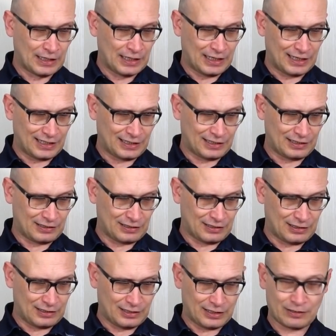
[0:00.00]

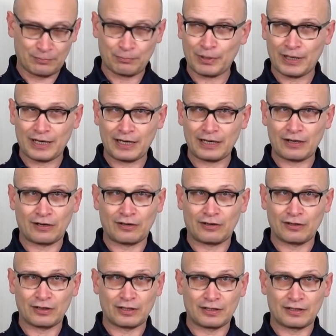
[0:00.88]
and you can buy
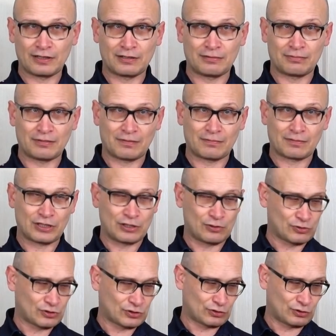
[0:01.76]
all the
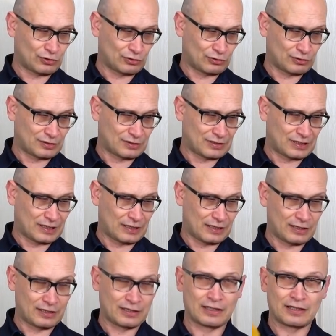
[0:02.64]
Cuesoul
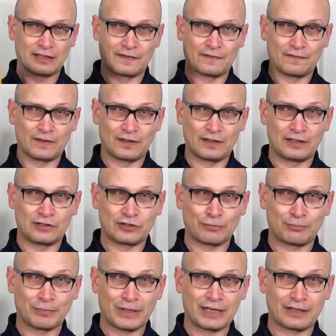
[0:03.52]
gear and the
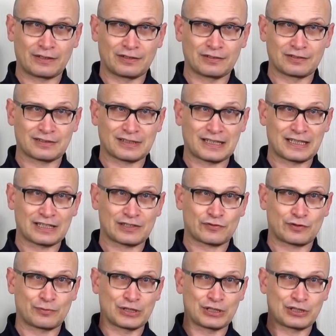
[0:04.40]
John Michael darts
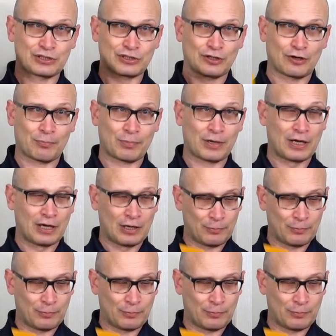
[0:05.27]
from his shop,